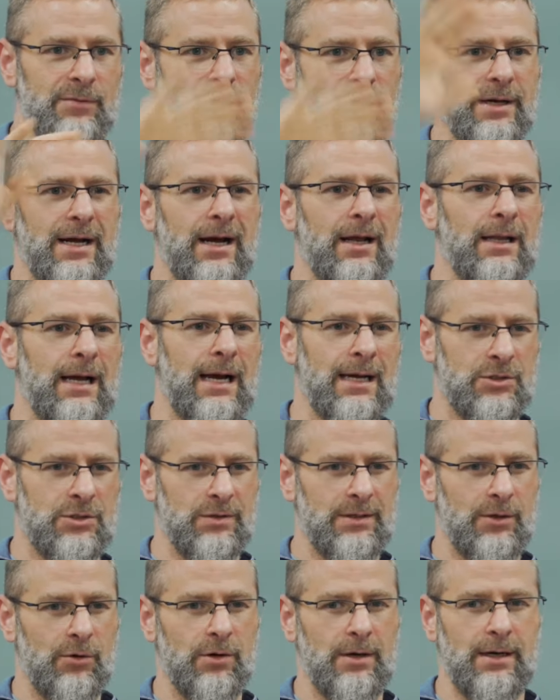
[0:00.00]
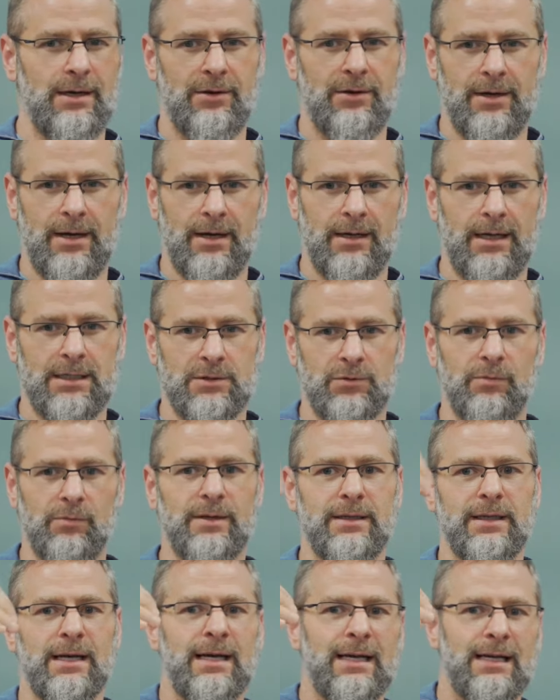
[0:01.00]
They're not actually Quran, they're not God's word,
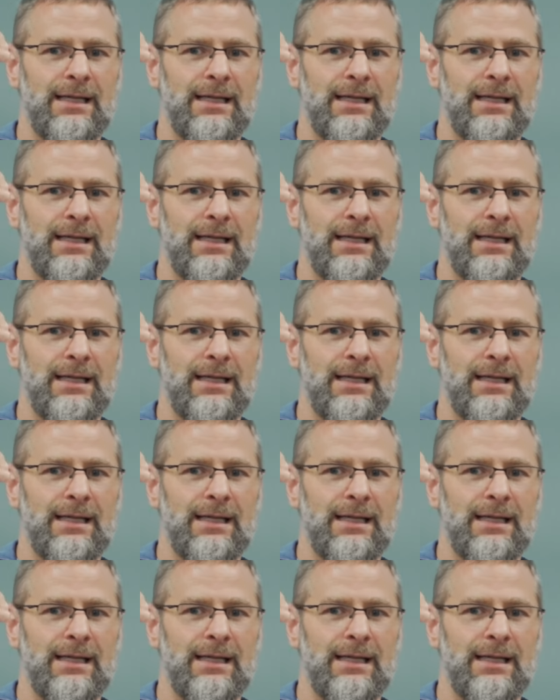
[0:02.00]
but